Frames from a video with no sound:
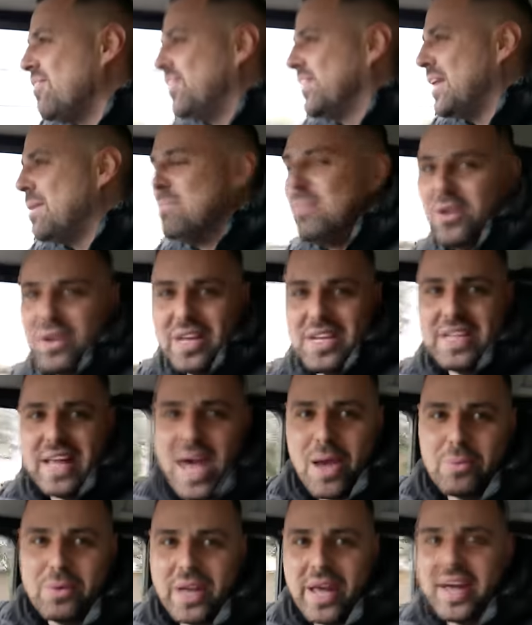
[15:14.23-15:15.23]
if I didn't pull in
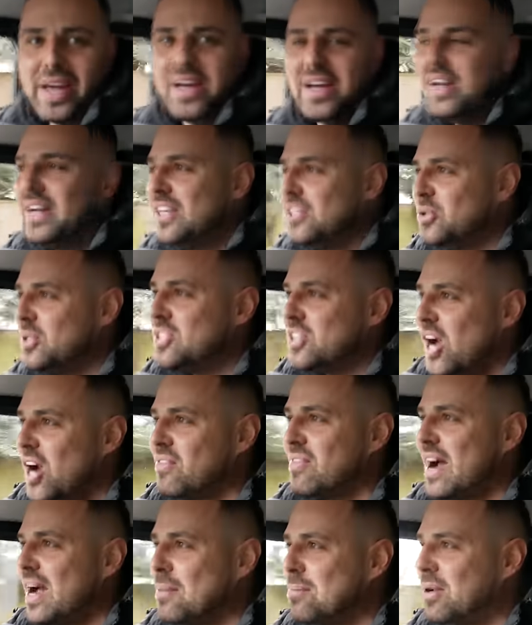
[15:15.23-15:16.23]
there, wouldn't it? Should we
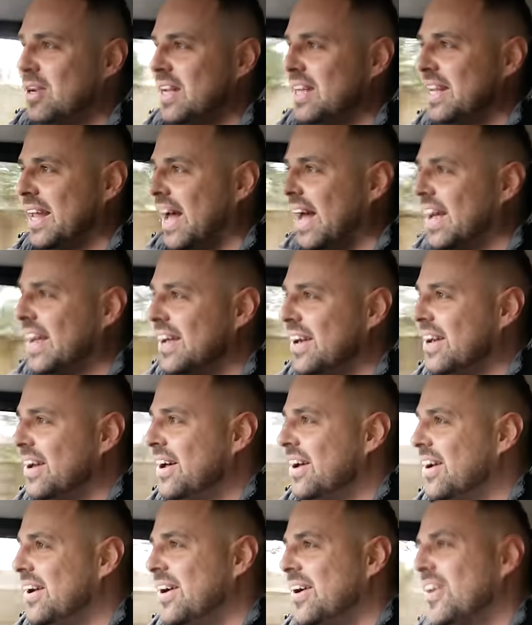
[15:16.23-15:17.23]
turn around and pull in there?
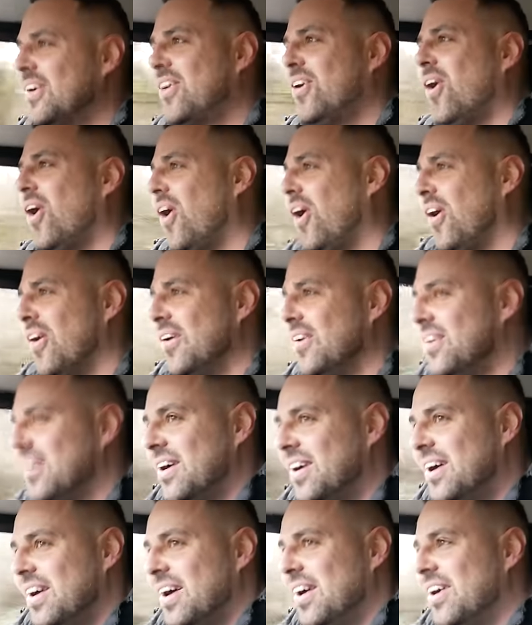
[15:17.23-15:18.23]
Got to
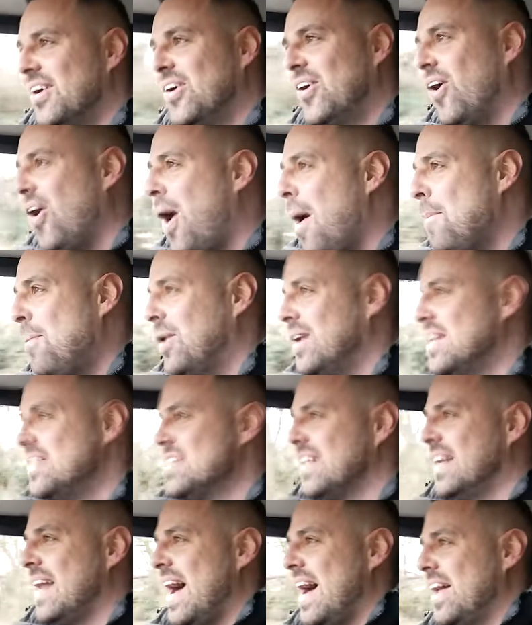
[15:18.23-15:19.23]
pull
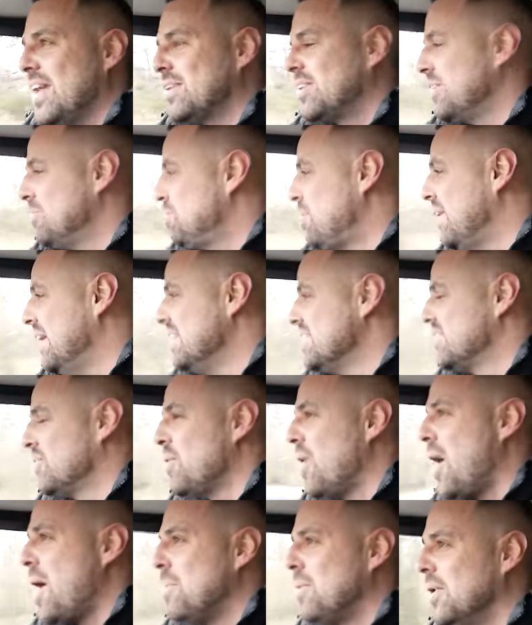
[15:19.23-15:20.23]

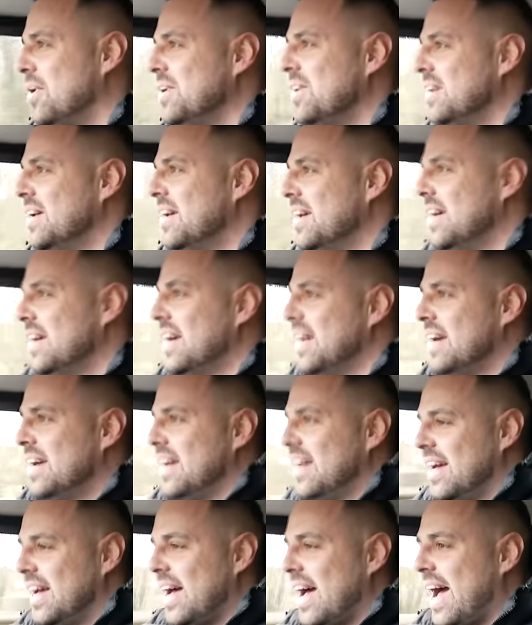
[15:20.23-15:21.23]
into Urban
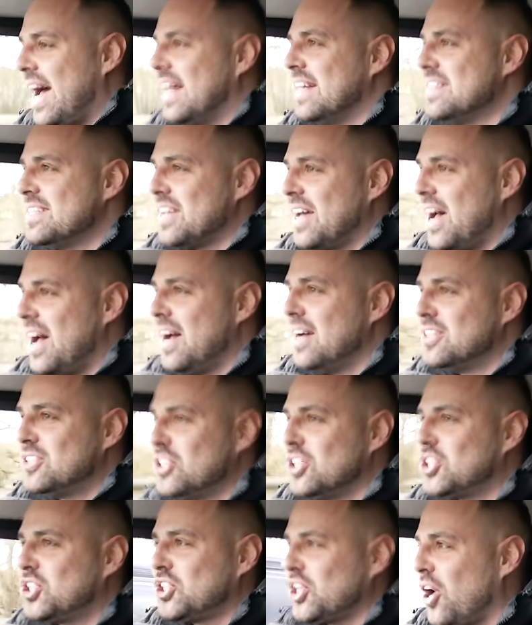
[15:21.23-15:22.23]
and
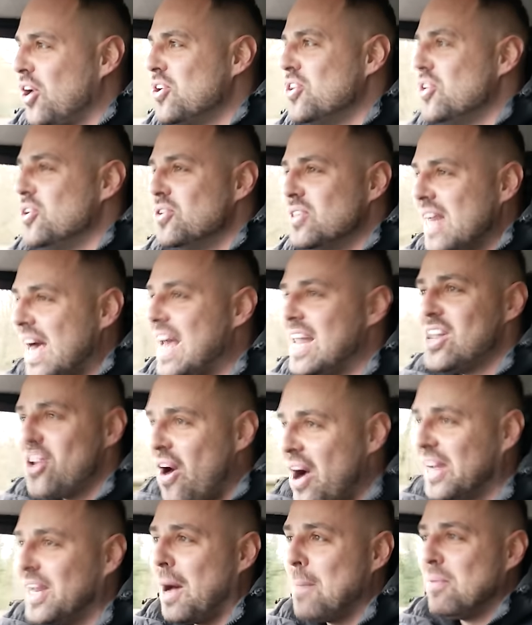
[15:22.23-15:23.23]
just show you their
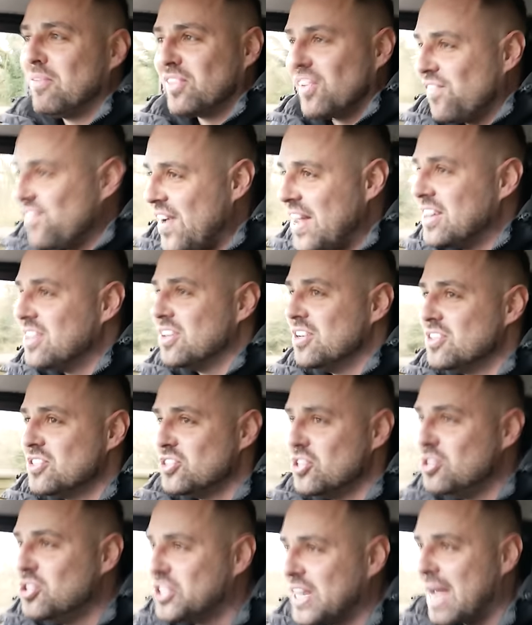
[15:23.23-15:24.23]
lineup of Defenders,
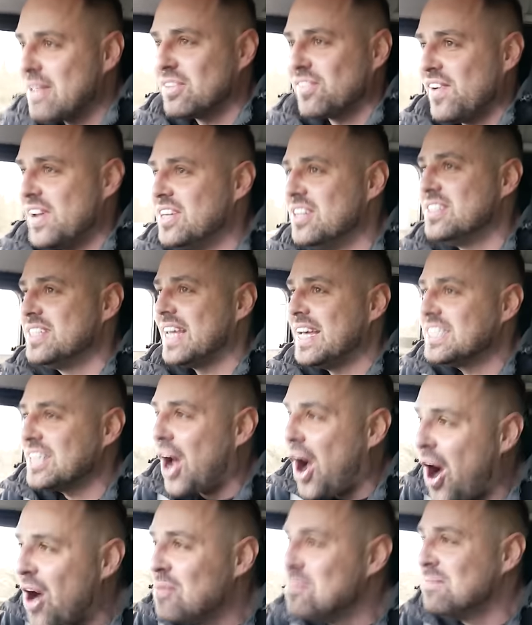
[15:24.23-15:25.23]
new shape Defenders. It's
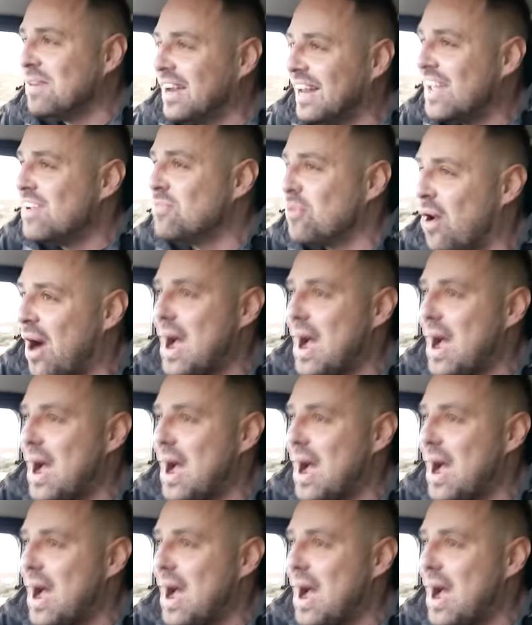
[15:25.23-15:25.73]
unbelievable.